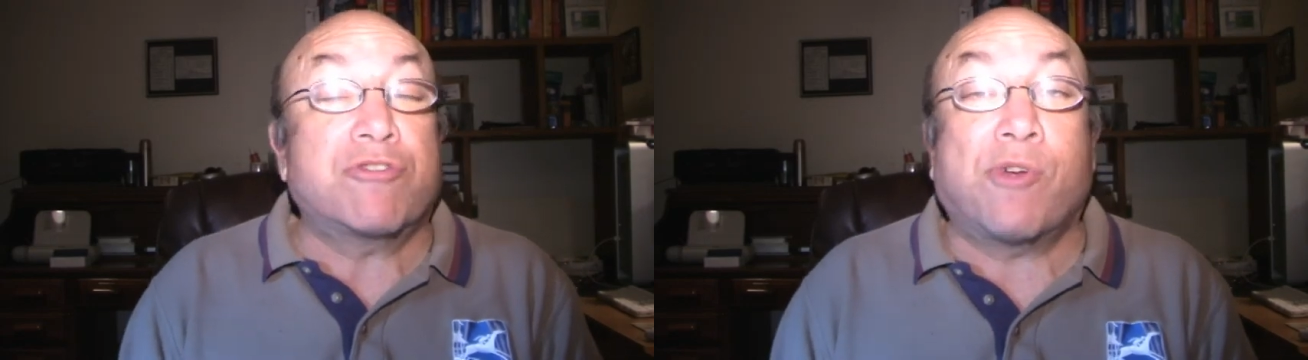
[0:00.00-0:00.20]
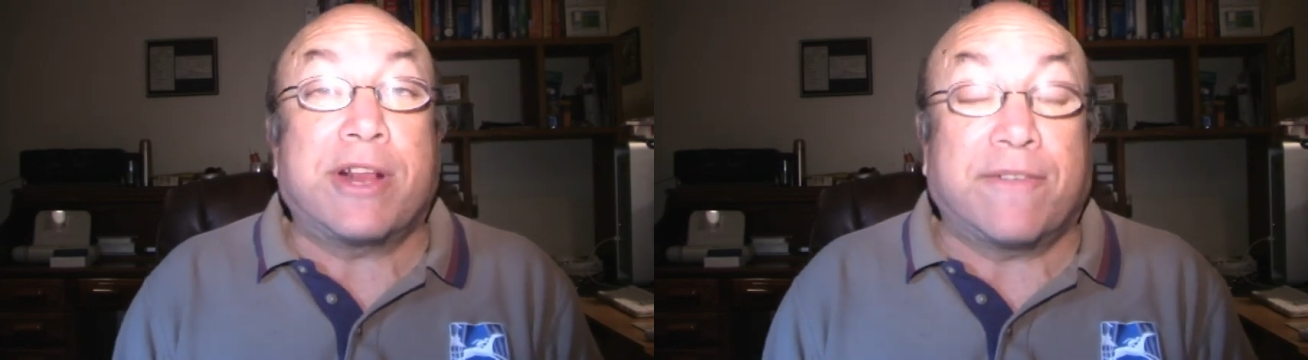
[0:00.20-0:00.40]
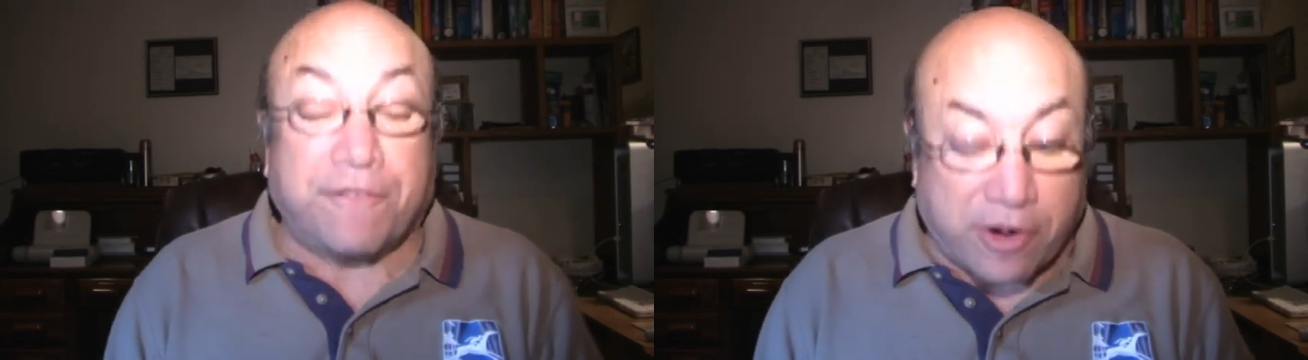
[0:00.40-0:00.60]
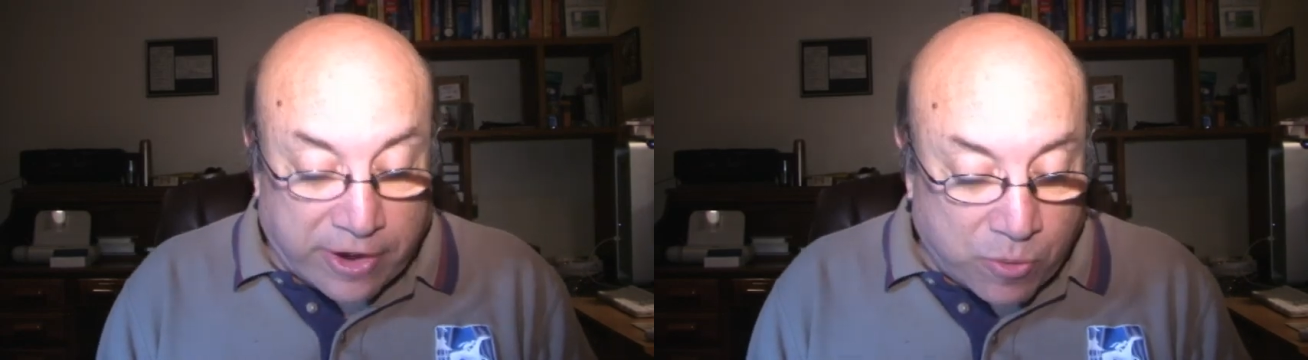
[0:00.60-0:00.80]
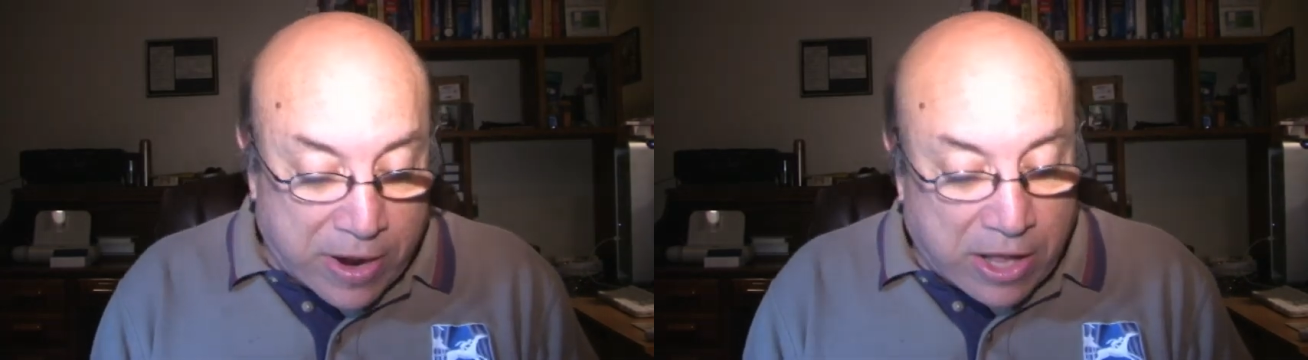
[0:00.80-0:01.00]
training
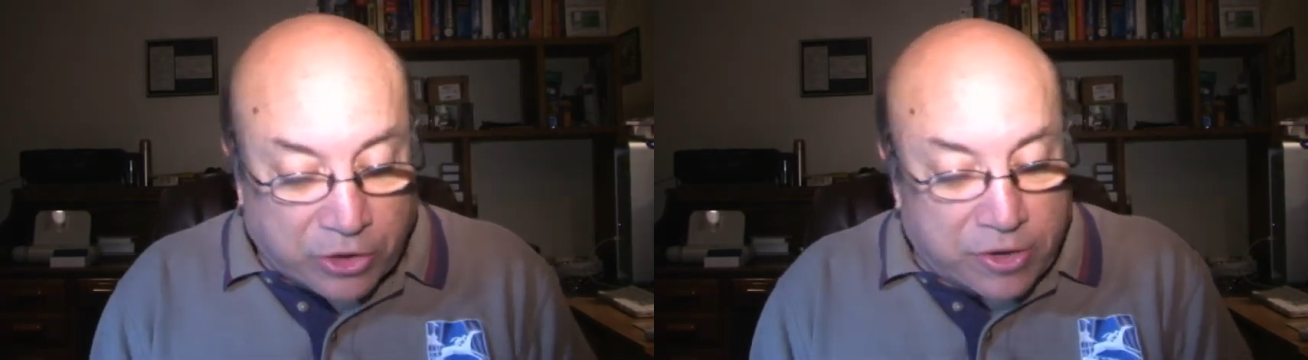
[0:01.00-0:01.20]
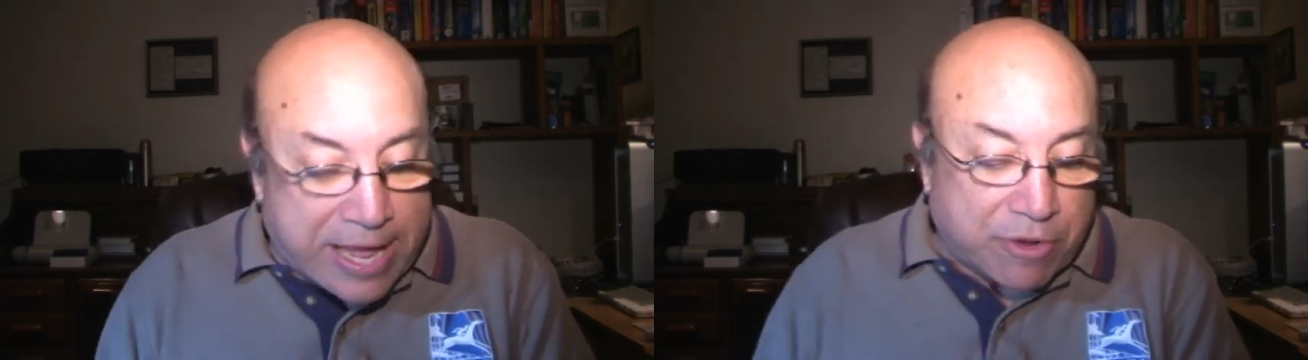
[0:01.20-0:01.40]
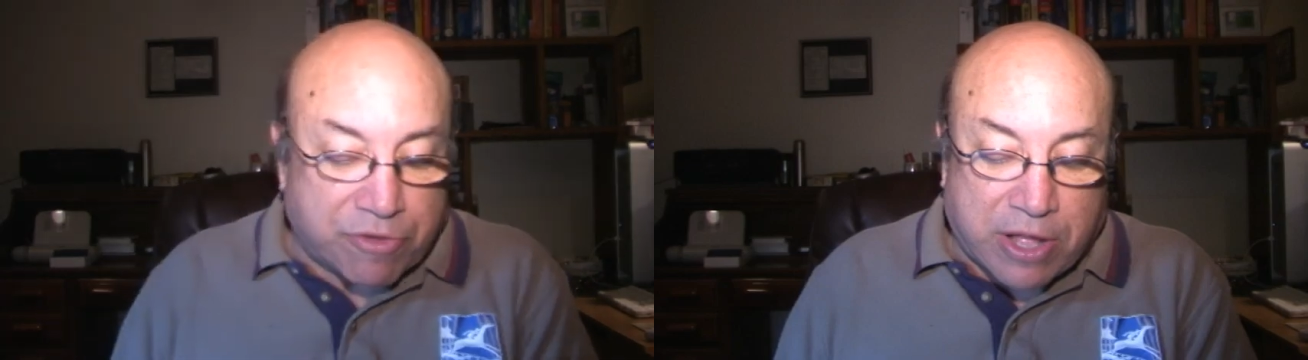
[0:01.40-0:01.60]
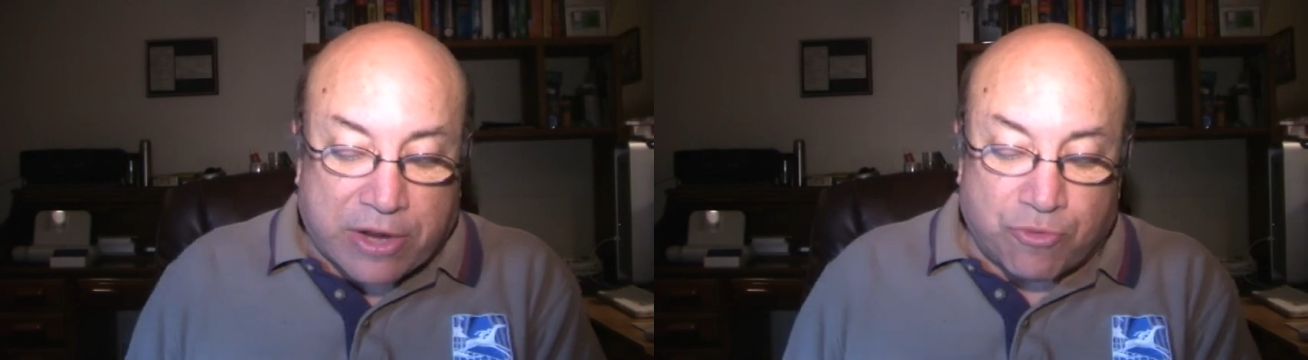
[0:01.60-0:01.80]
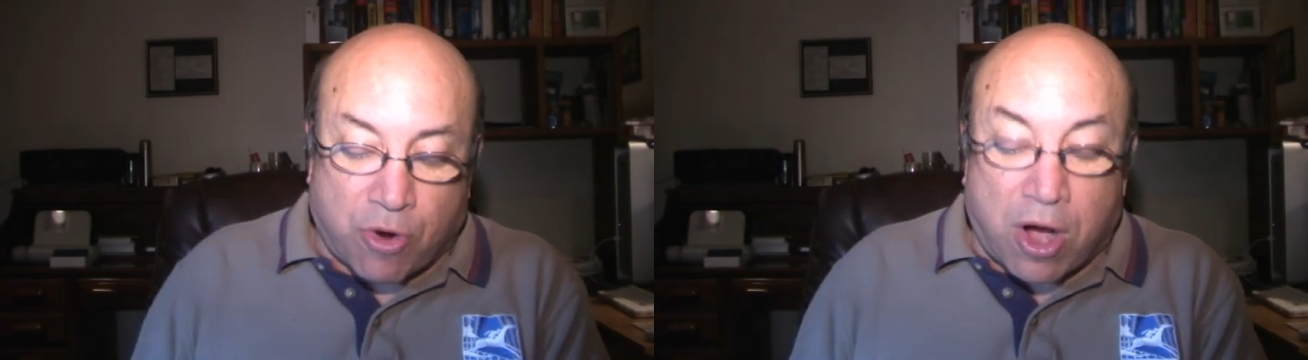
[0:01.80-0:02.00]
very well, good
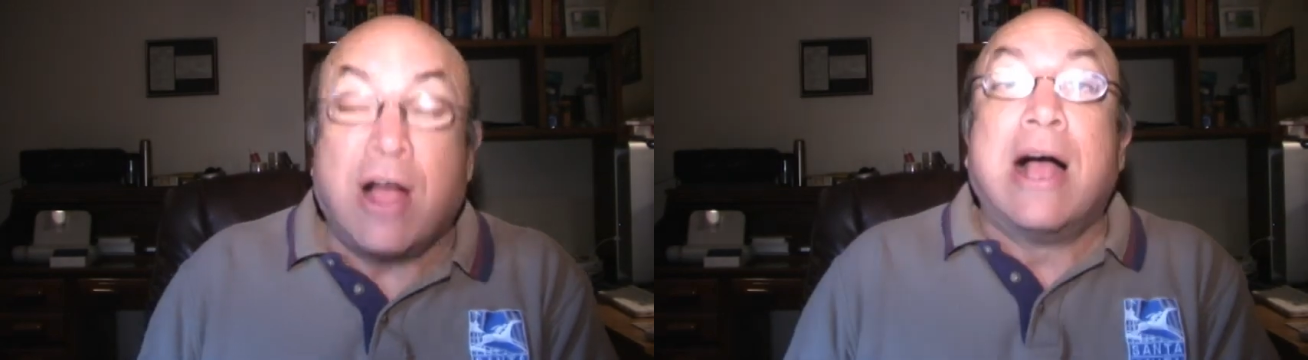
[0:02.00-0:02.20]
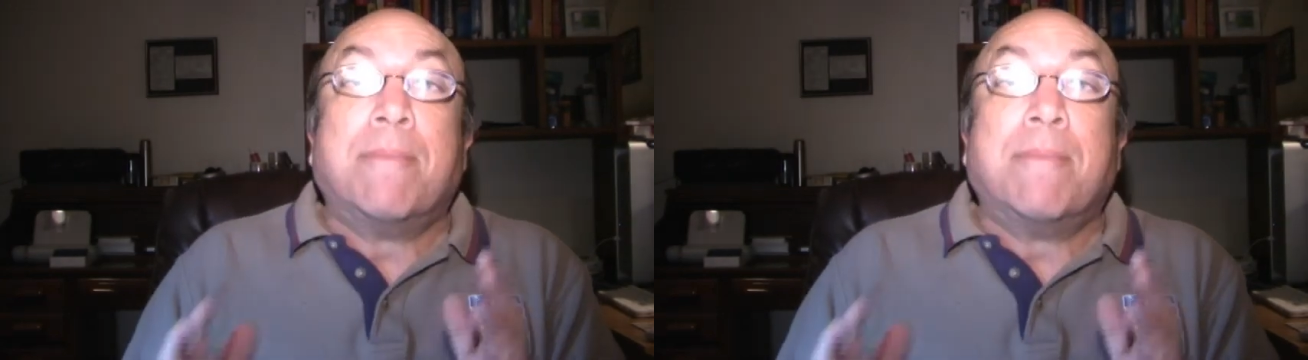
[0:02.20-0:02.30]
outside draw,